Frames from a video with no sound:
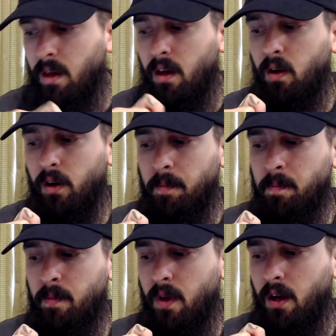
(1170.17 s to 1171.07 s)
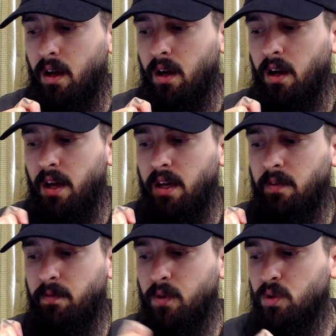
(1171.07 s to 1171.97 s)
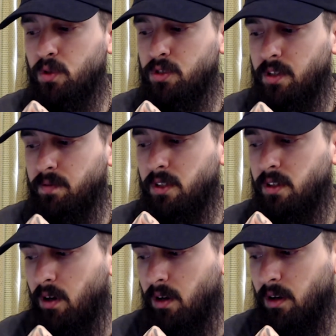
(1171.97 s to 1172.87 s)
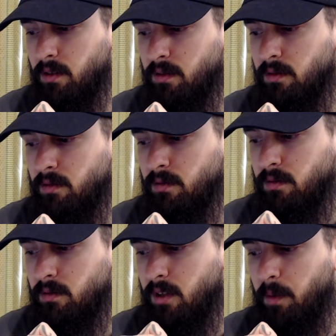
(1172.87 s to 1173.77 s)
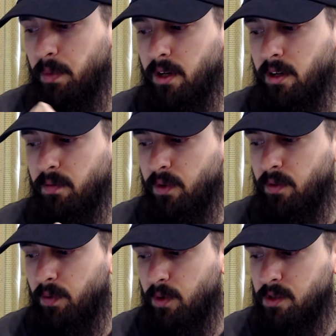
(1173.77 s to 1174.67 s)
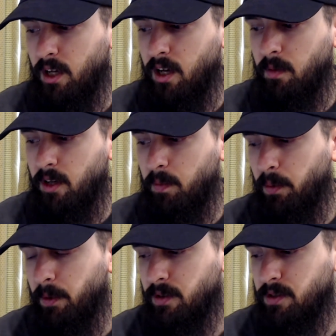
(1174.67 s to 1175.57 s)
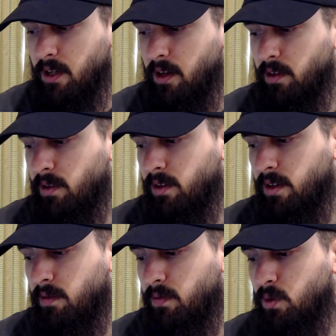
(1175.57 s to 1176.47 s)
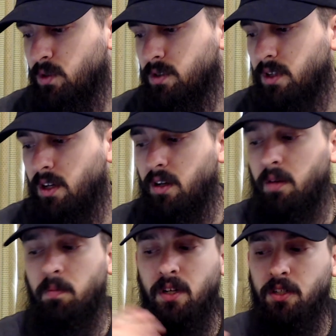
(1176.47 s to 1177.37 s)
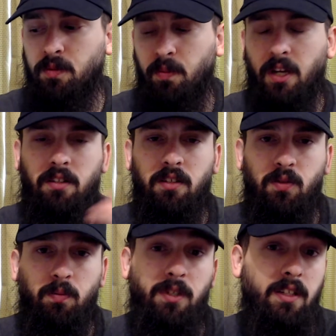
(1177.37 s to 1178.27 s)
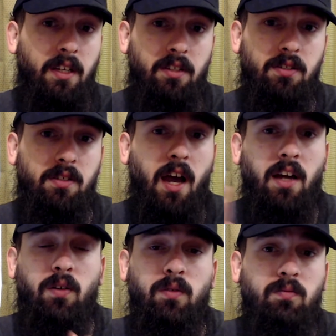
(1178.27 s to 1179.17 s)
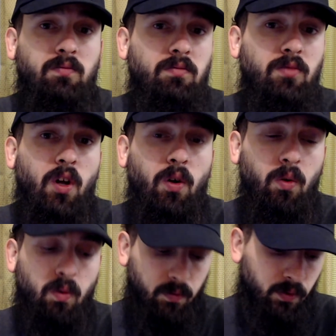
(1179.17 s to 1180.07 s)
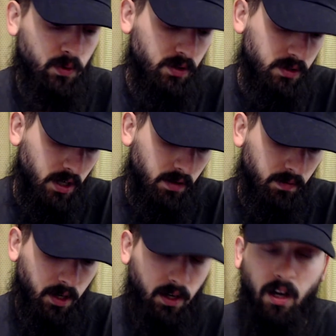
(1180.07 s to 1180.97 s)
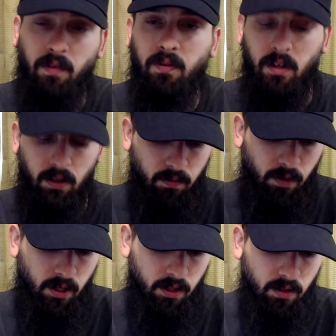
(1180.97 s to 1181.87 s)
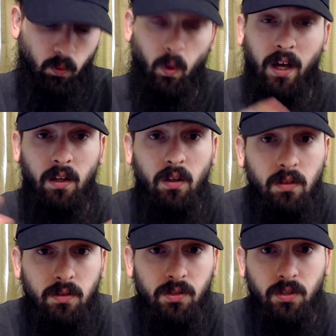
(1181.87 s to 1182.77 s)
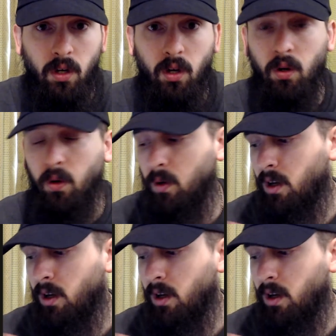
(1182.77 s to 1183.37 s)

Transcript: Okay. A future shifted card appearing for the first time in a premiere set other than Future Sight. Many suspect this will be Nyx. I don't know Future Sight very well, so